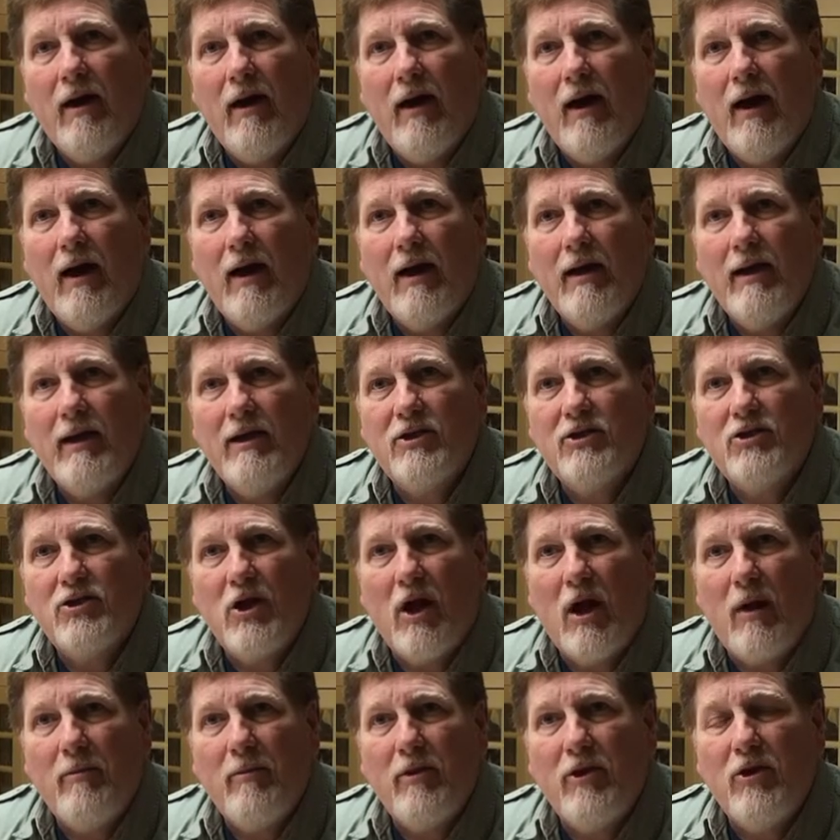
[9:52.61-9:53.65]
Uh, he's
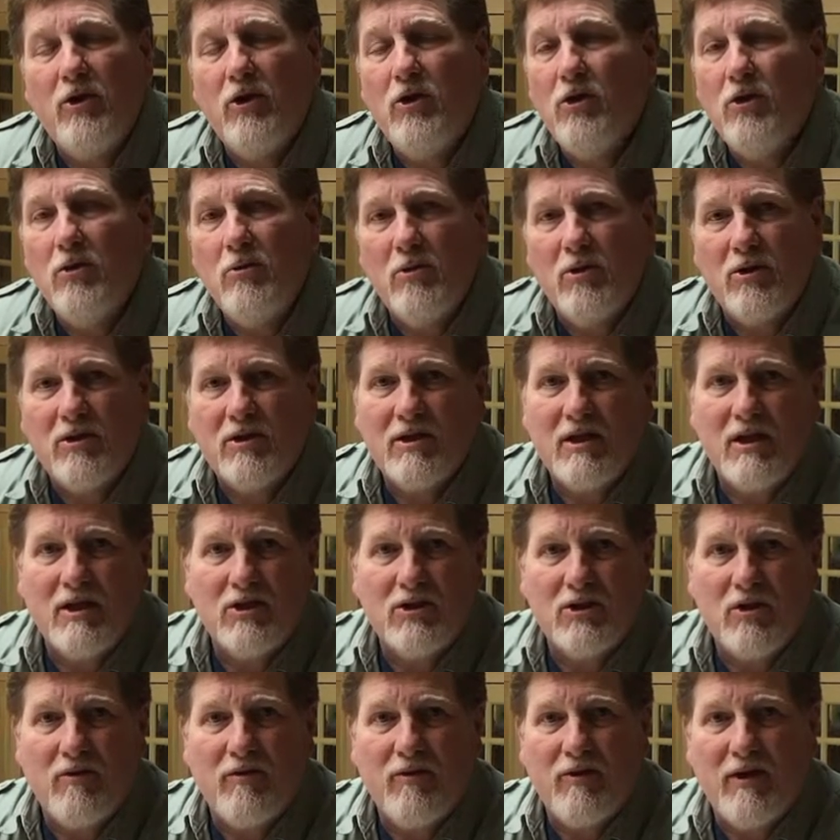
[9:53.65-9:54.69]
taught me numerous
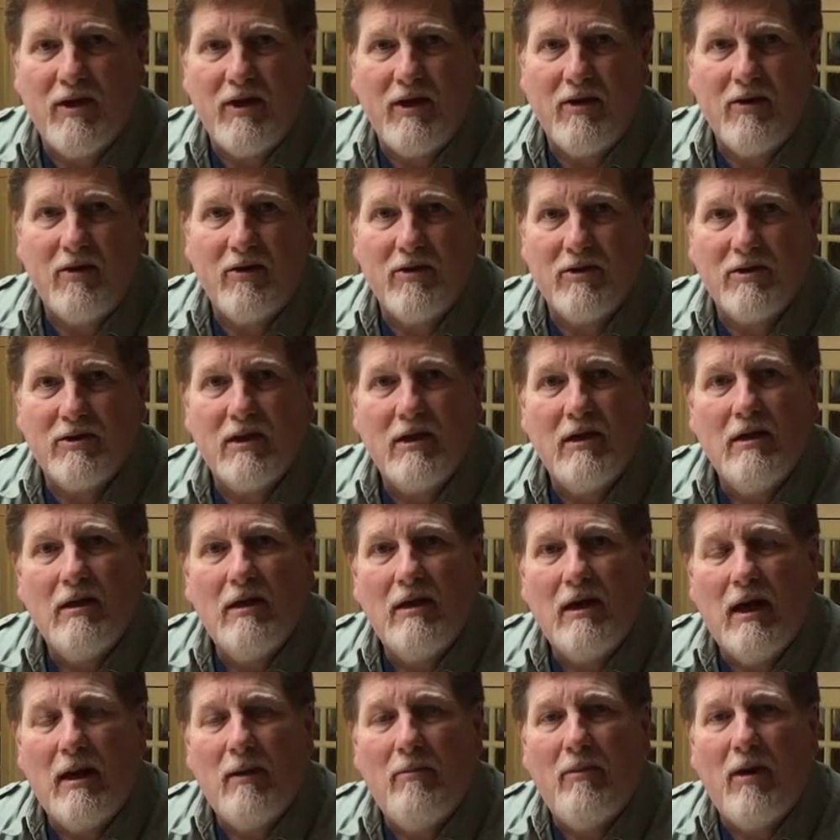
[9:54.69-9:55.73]
things over the years
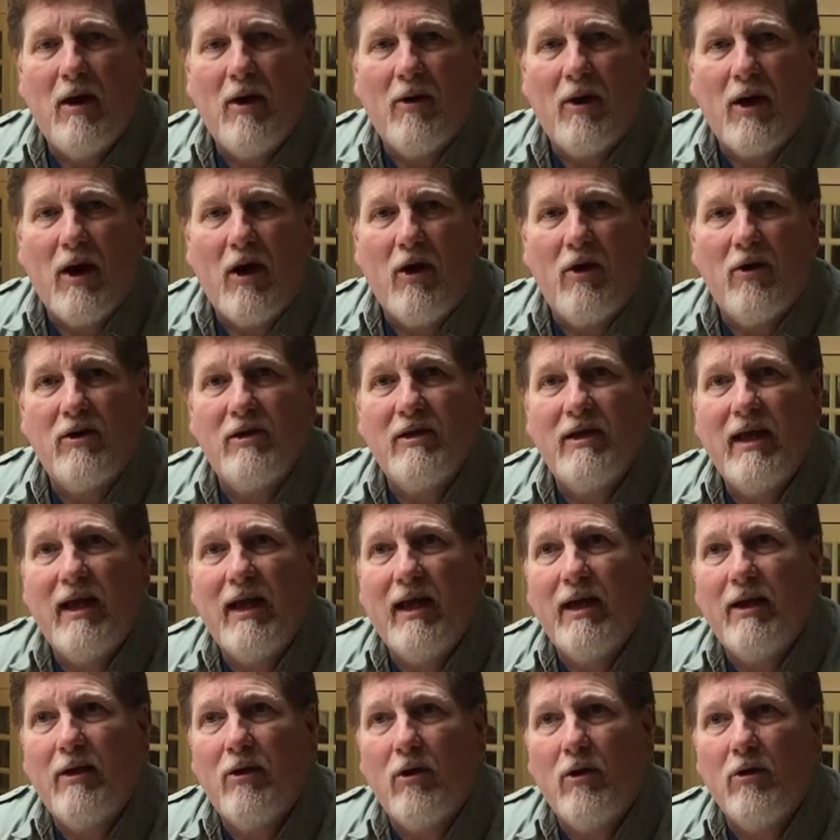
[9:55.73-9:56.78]
about art
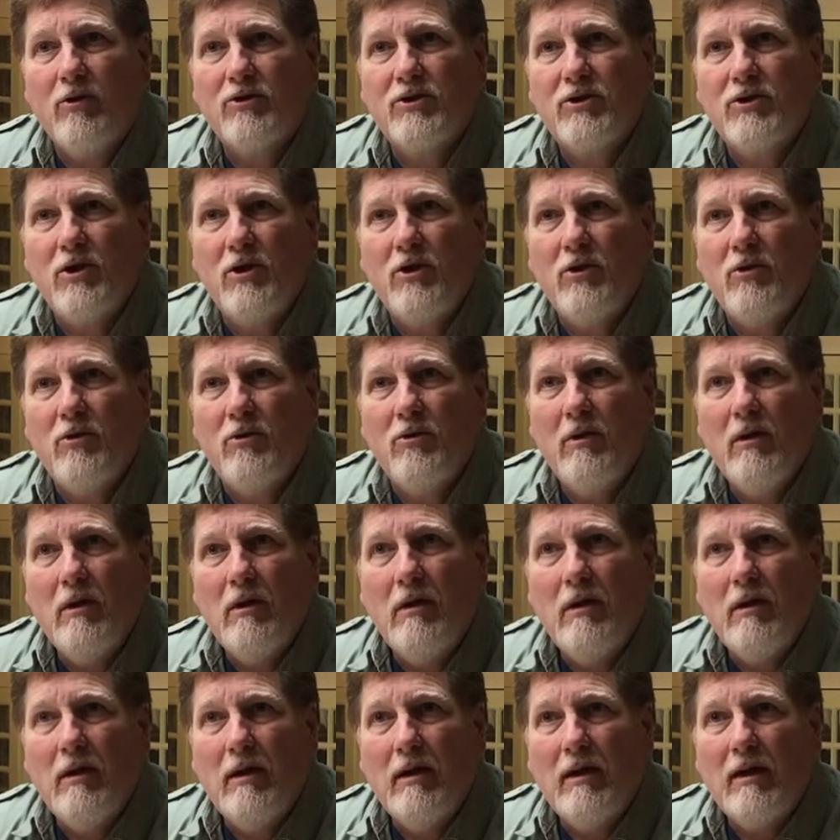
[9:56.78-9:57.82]
and also
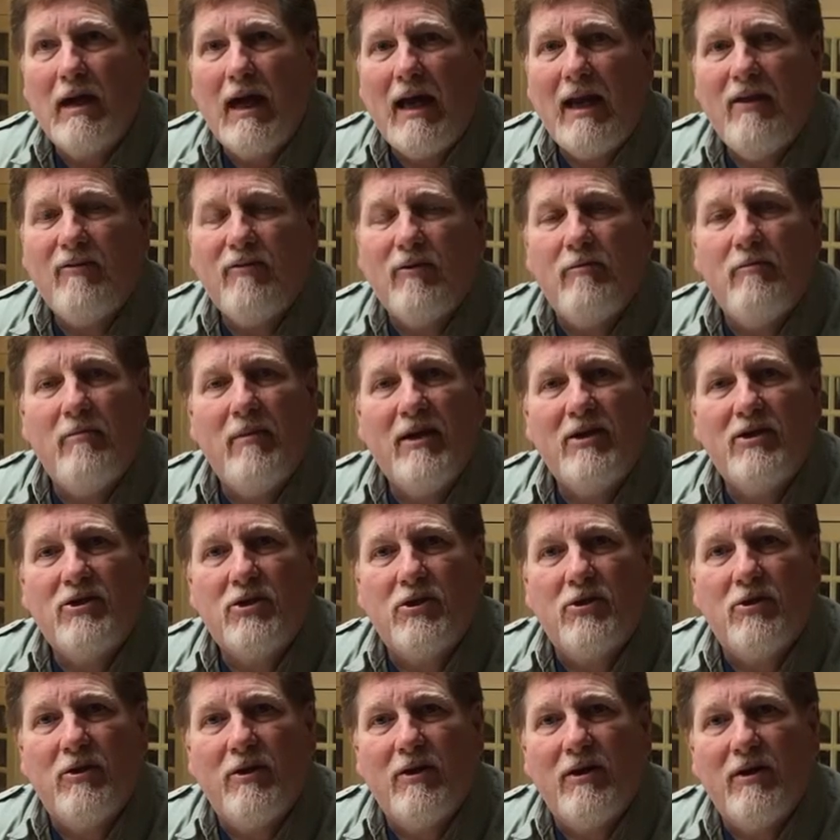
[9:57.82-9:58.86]
kind of a
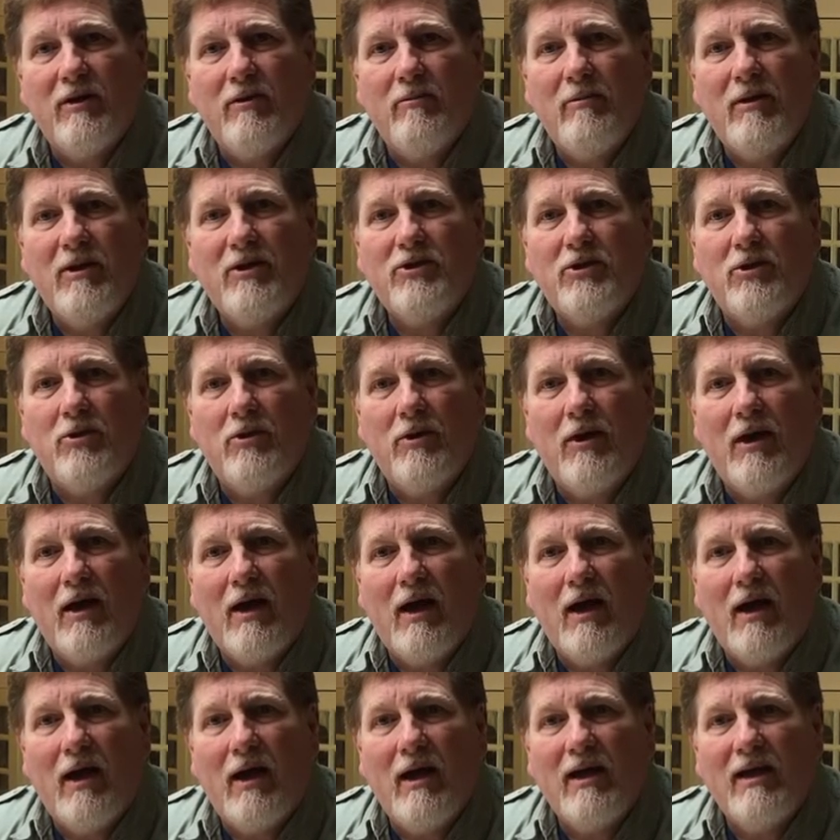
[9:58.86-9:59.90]
mentor, mentor
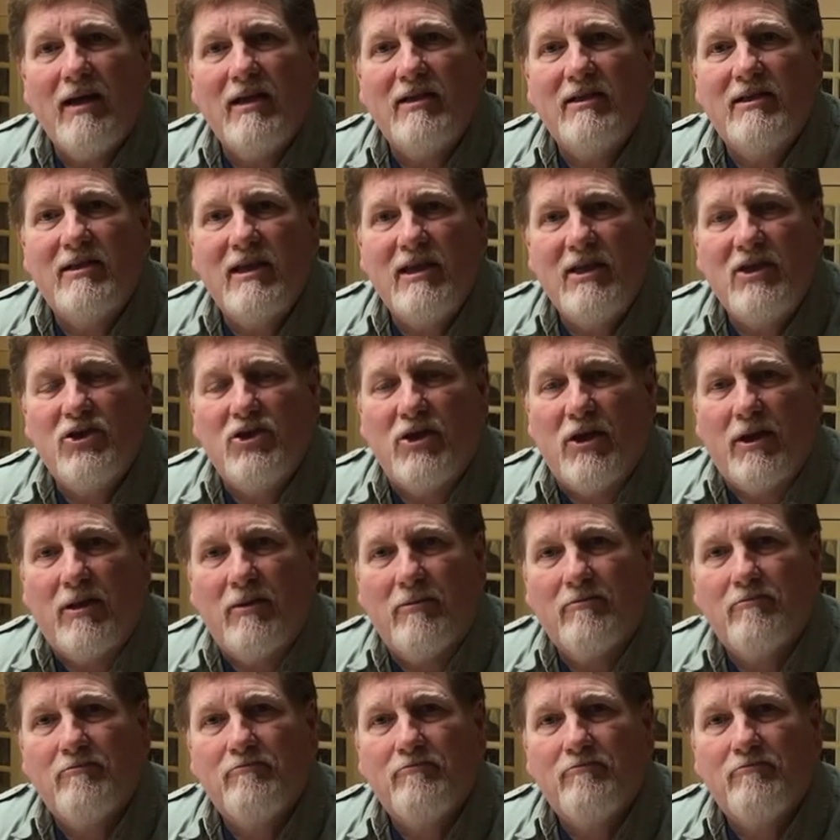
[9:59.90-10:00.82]
uh, in teaching.